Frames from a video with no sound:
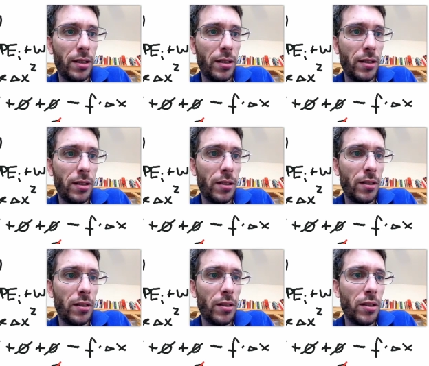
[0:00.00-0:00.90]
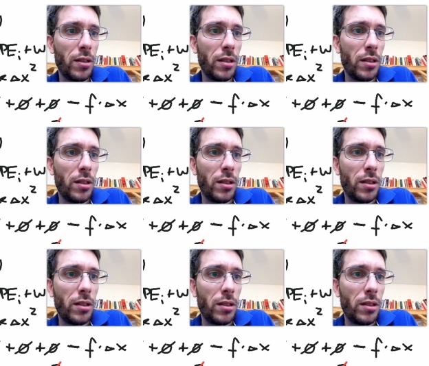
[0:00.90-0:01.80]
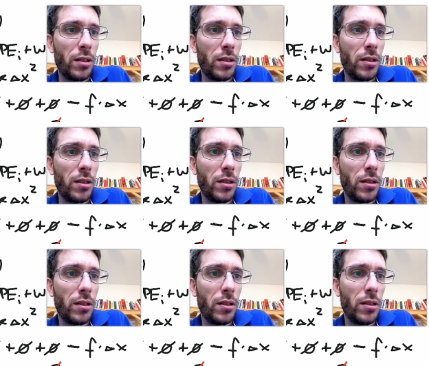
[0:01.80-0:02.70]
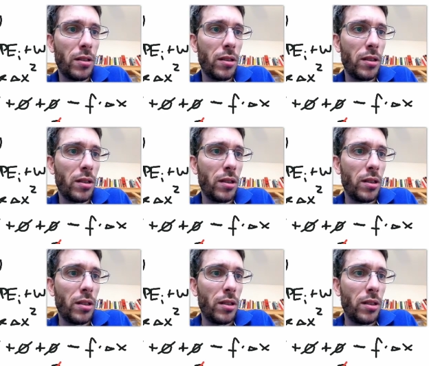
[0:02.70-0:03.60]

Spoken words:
[no speech]